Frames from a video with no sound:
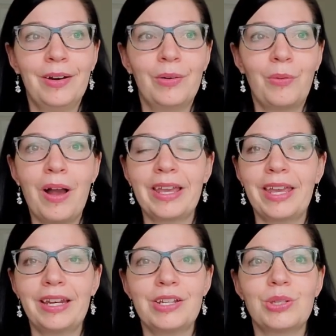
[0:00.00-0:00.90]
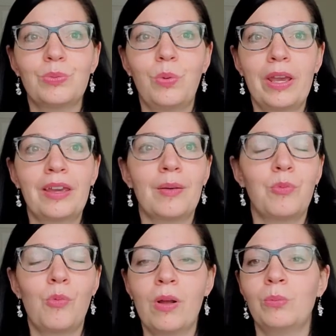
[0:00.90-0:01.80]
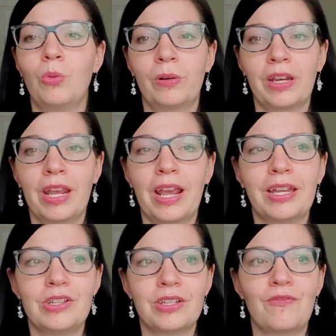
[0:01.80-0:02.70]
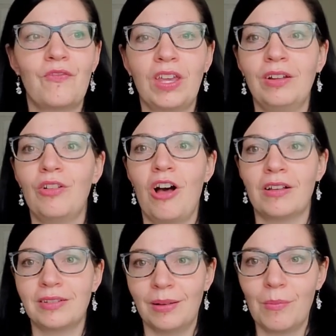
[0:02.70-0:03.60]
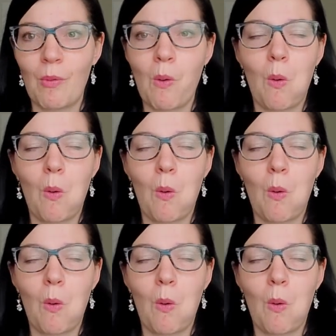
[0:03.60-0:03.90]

why can't I just wake up one morning and just feel awesome